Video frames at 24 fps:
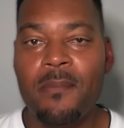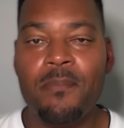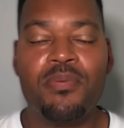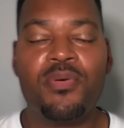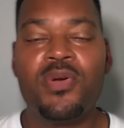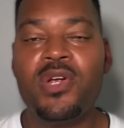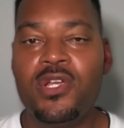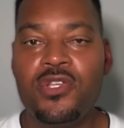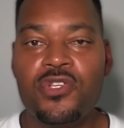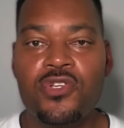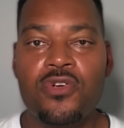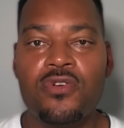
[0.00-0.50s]

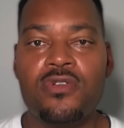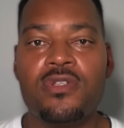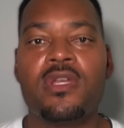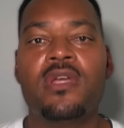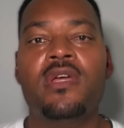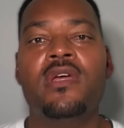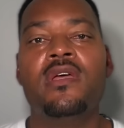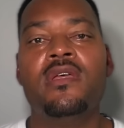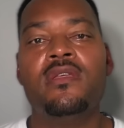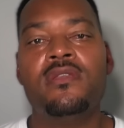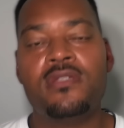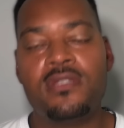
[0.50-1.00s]
preachers
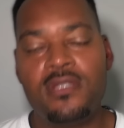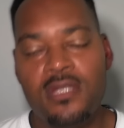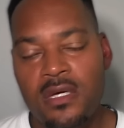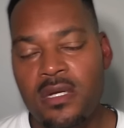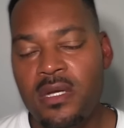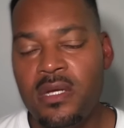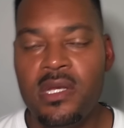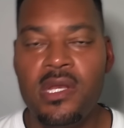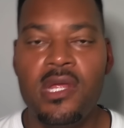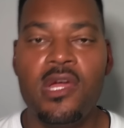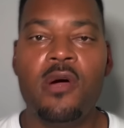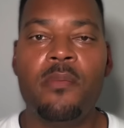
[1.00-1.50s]
stood
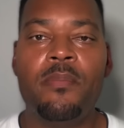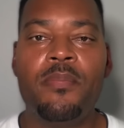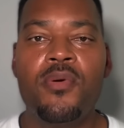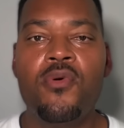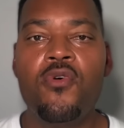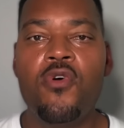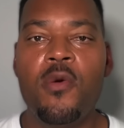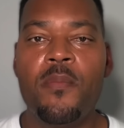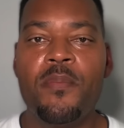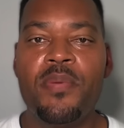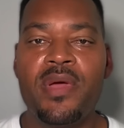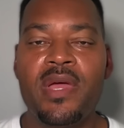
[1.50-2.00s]
in their
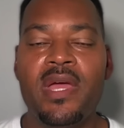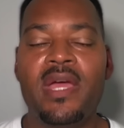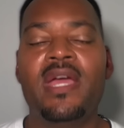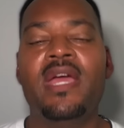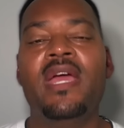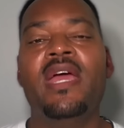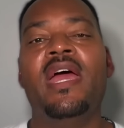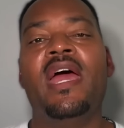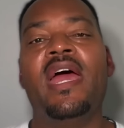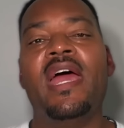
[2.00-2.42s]
pulpit